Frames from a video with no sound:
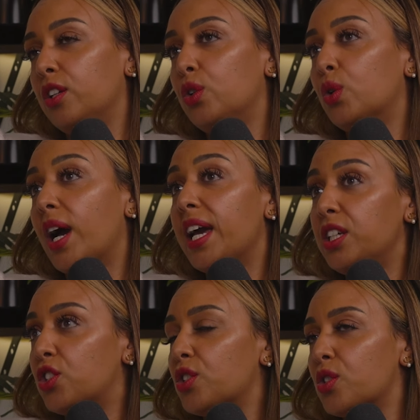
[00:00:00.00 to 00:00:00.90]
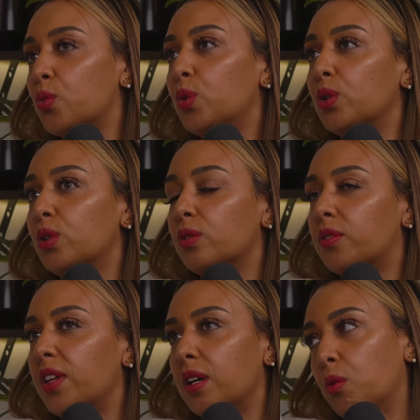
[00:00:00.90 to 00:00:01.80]
your agents
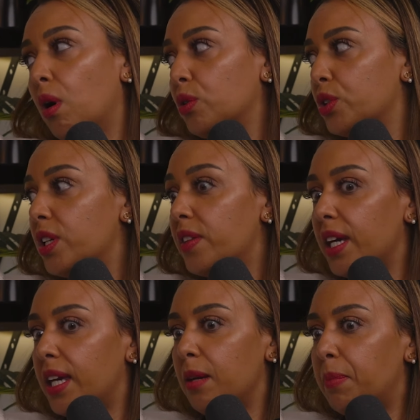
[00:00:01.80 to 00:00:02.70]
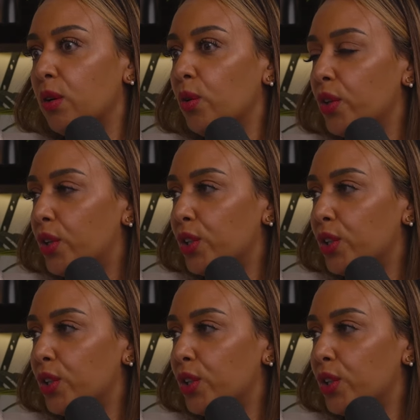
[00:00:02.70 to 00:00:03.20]
will think, well, hold on, are they keeping all the